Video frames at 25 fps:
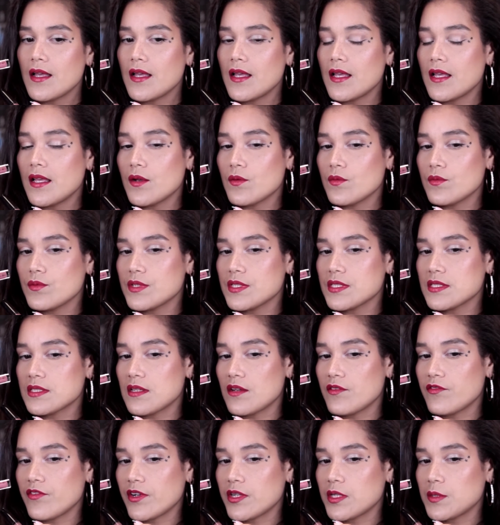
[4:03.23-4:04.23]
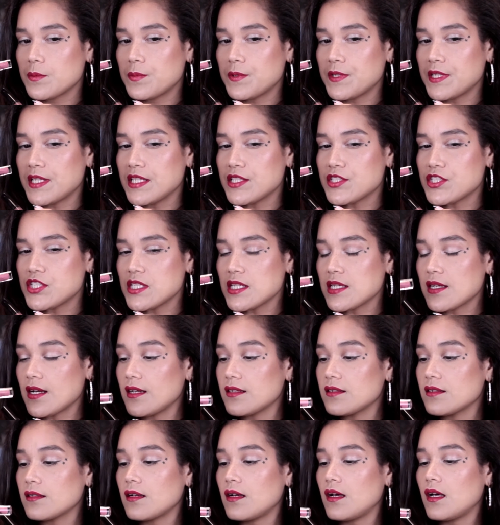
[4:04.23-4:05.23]
it was a very peachy
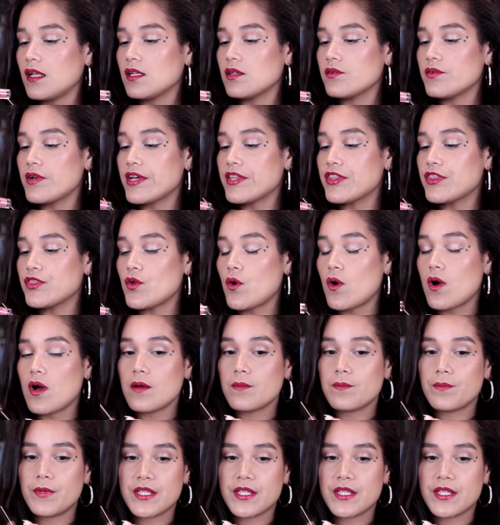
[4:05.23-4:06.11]
kind of color, I thought.